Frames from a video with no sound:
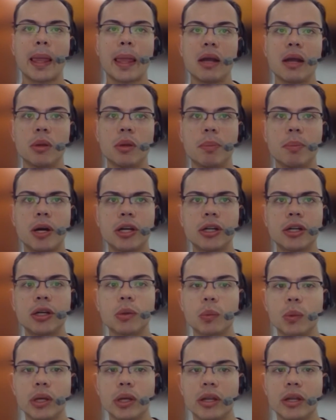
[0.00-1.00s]
And we partnered
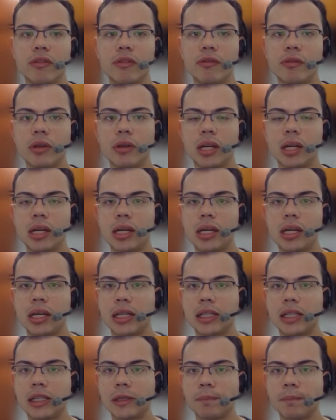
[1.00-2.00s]
with
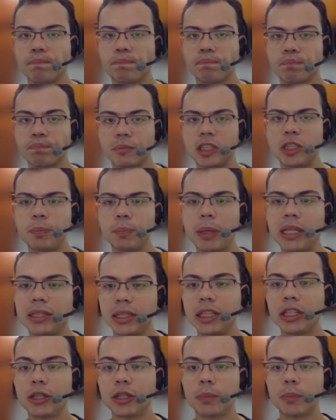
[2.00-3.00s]
Space
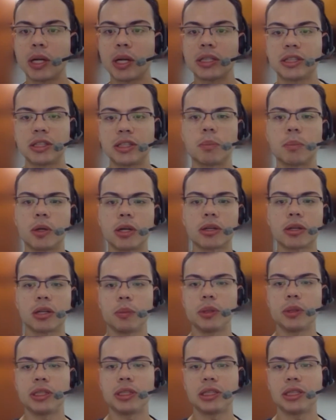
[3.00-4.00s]
Enterprises at Berkeley,
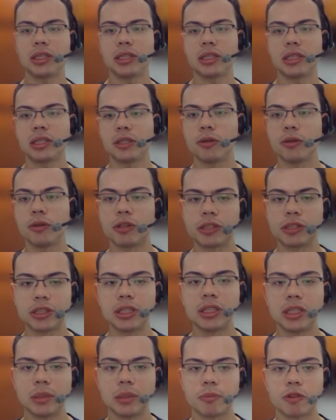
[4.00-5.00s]
which is a university
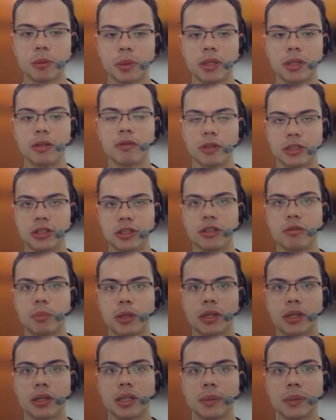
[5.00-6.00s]
team from the University of
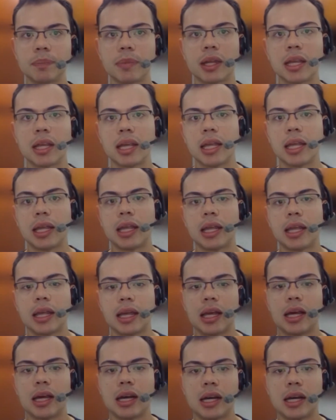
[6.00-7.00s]
Berkeley,
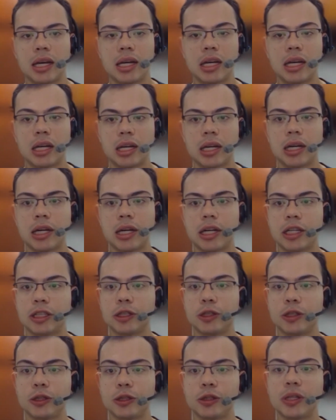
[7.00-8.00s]

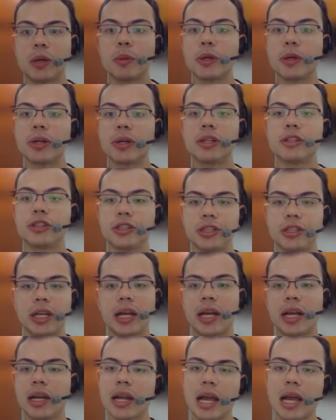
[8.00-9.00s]
so that we could
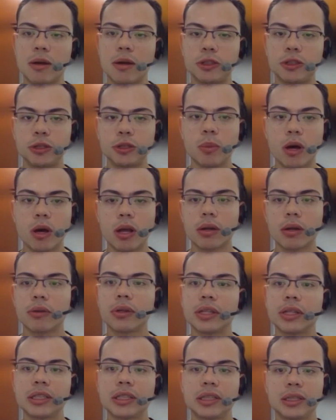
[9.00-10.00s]
understand how to model
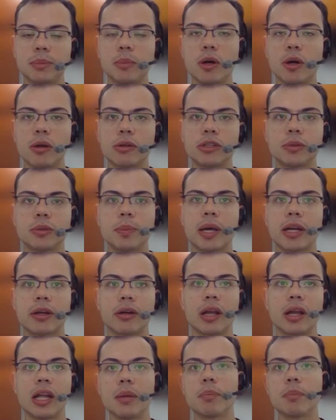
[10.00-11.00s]
these motors better
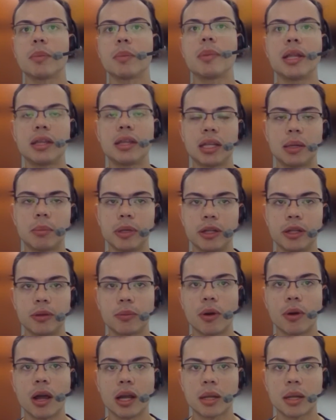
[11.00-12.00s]
and implement them into
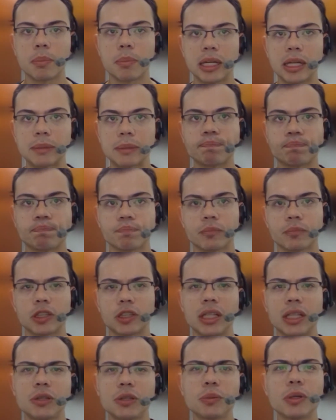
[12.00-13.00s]
RocketPy. So
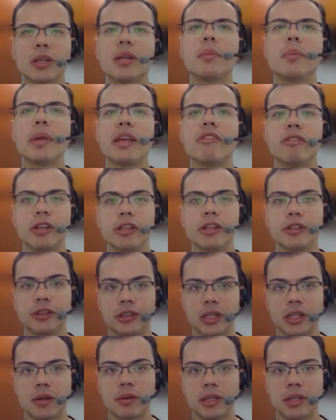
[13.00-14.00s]
that's one of the main features
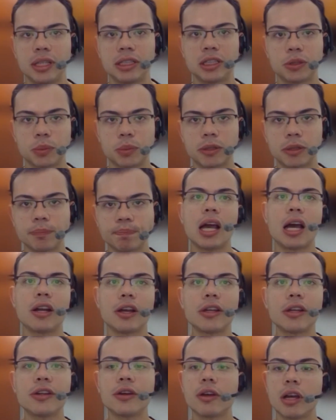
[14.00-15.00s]
nowadays as well.
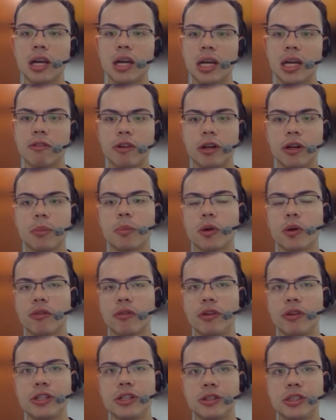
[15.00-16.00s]
Another very important
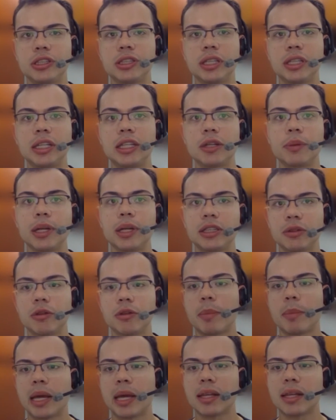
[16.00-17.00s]
feature is integration
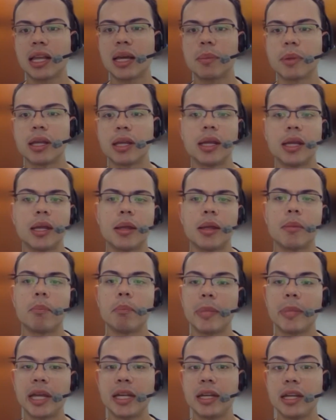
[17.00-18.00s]
with Matlab.
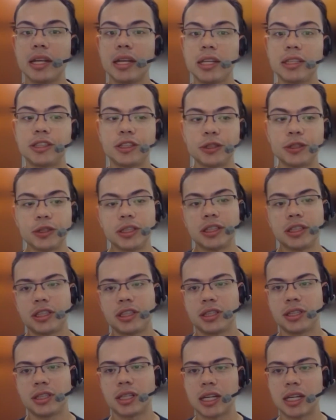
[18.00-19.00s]
Many
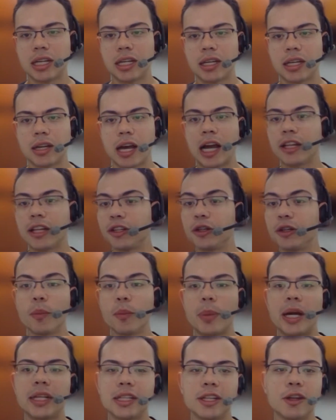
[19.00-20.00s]
students either know
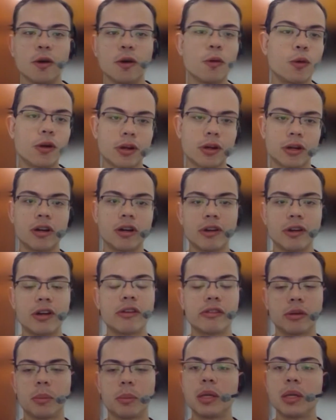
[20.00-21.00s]
Python or are very
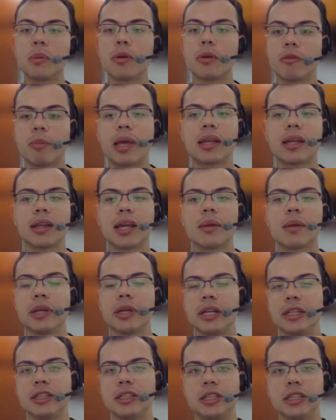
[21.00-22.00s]
familiar with Matlab.
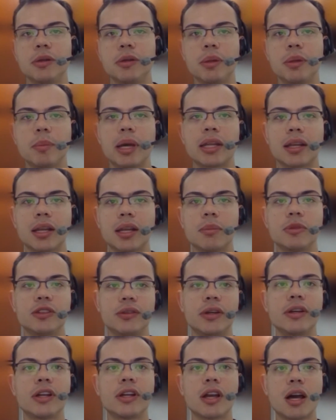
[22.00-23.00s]
In engineering, Matlab is
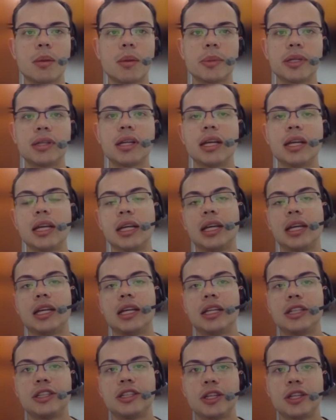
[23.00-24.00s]
very common.
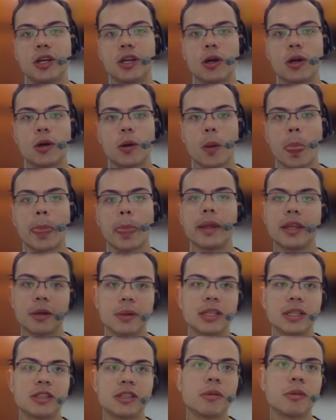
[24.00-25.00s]
So
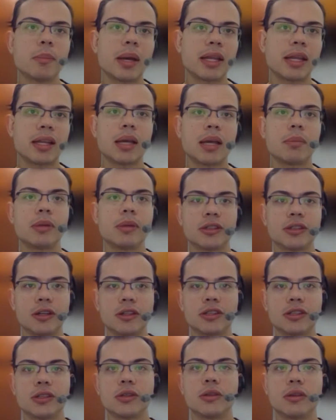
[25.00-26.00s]
integration with Matlab is
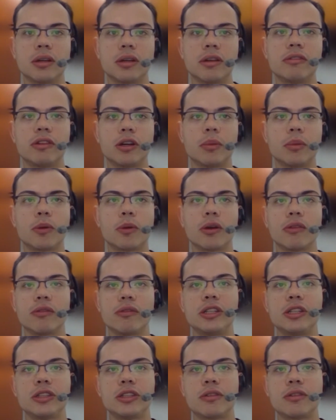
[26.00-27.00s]
also a very important
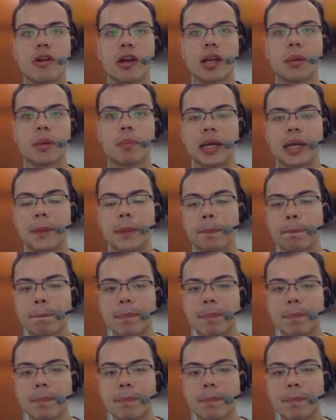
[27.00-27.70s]
feature of RocketPy.